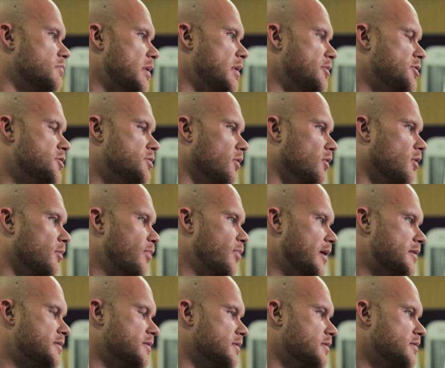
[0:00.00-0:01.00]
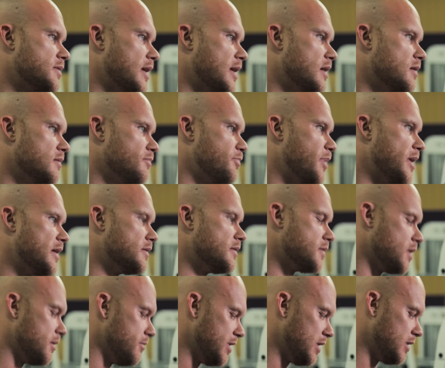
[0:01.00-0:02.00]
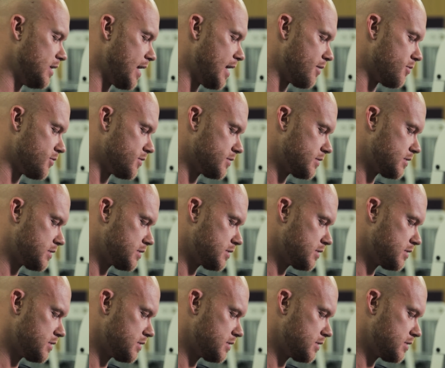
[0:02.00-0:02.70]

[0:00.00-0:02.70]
Maybe shoulder presses and bent dumbbell laterals.